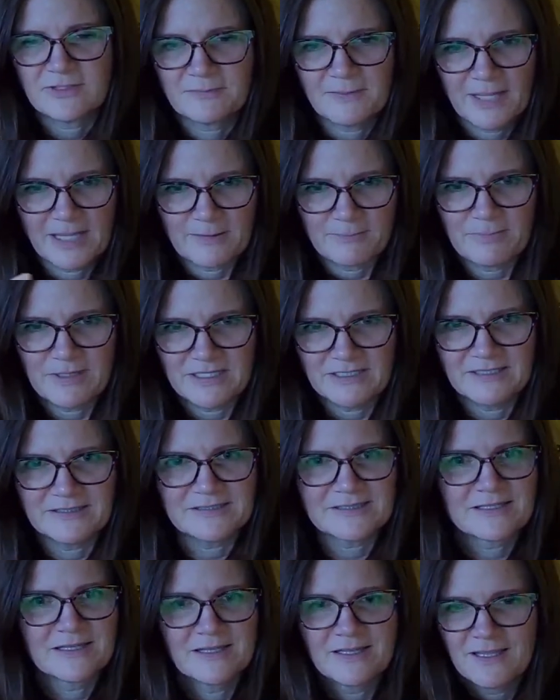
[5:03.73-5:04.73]
in my
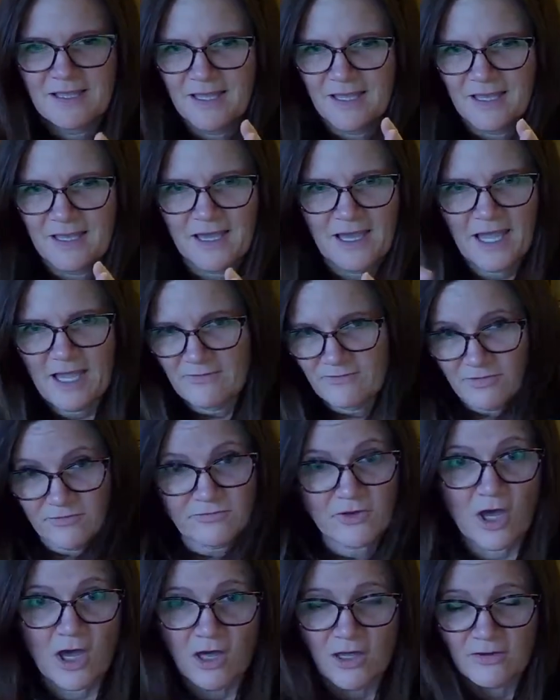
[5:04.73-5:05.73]
opinion. I've
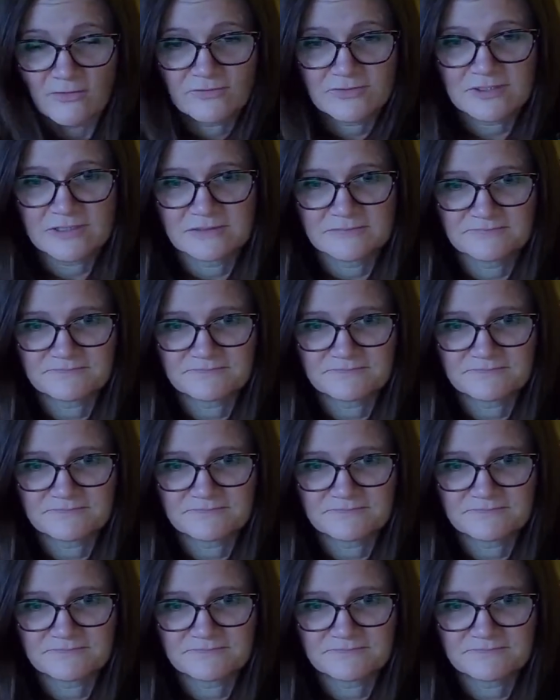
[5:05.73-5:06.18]
evolved.